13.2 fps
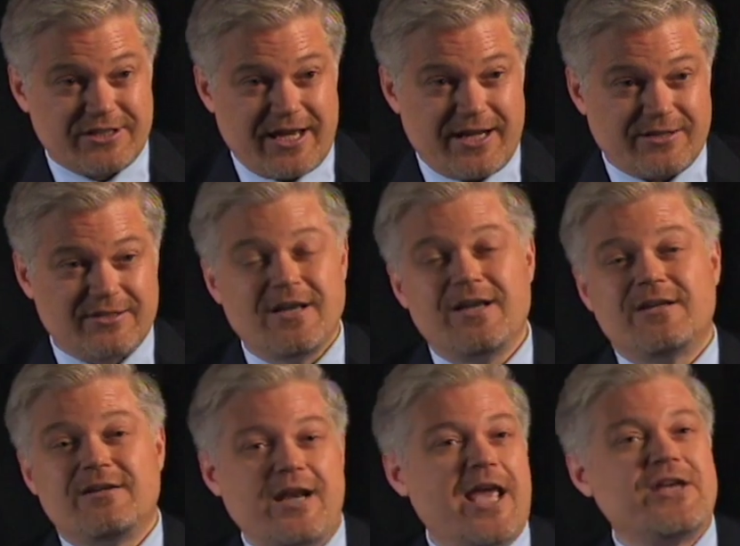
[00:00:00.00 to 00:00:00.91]
states.
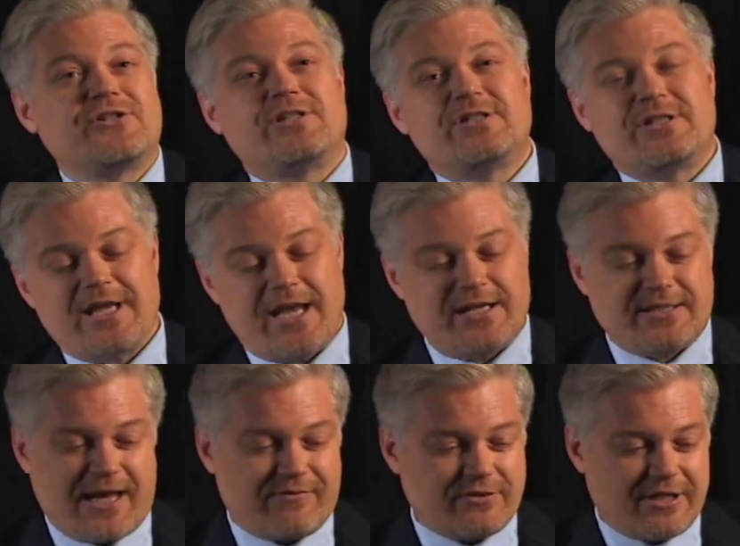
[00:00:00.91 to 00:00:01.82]
Nation
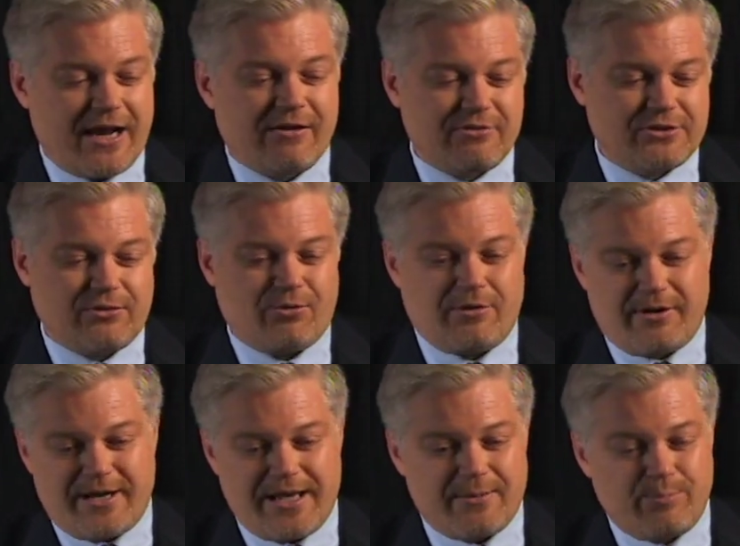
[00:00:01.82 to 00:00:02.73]
states have
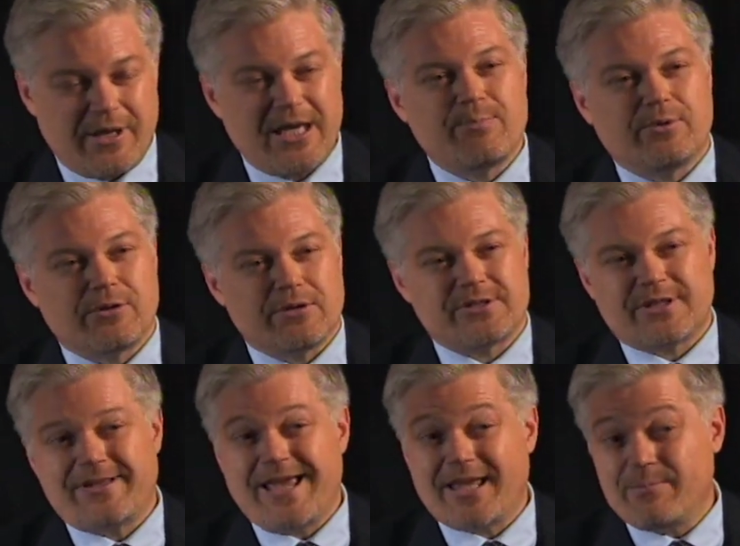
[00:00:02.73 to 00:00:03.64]
territory and peoples,
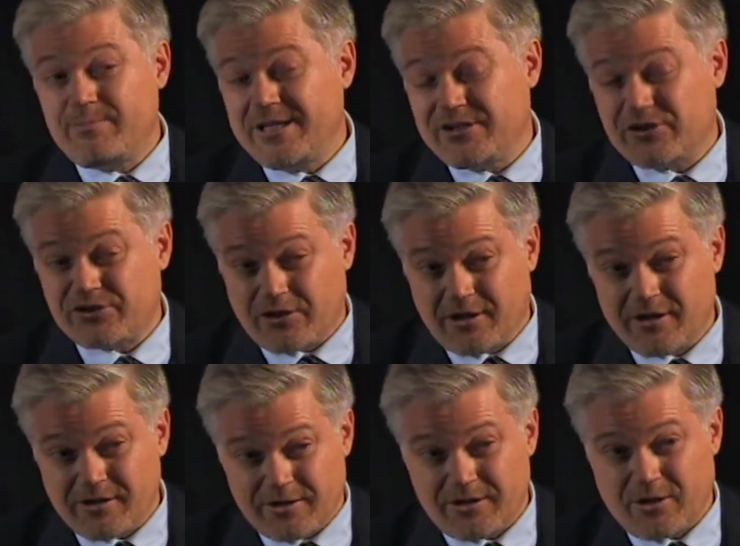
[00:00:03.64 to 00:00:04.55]
and they can be
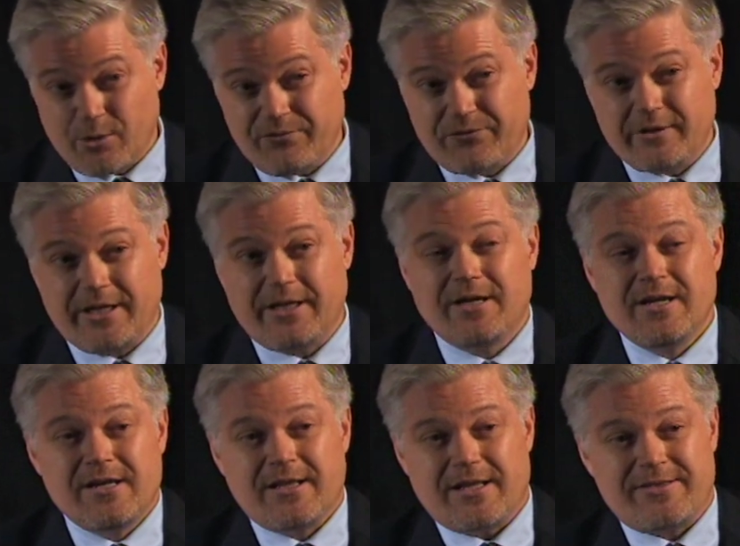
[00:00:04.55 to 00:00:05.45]
deterred, hopefully,
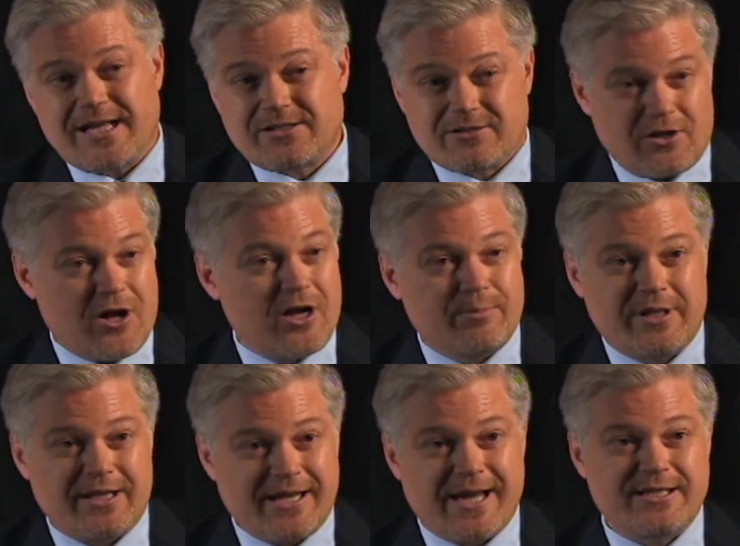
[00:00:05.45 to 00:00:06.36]
and that's long
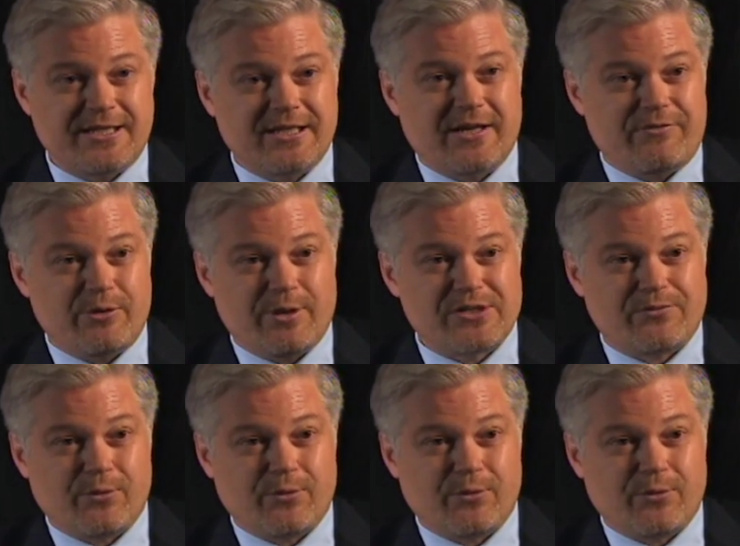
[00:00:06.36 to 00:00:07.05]
been the idea of U.S.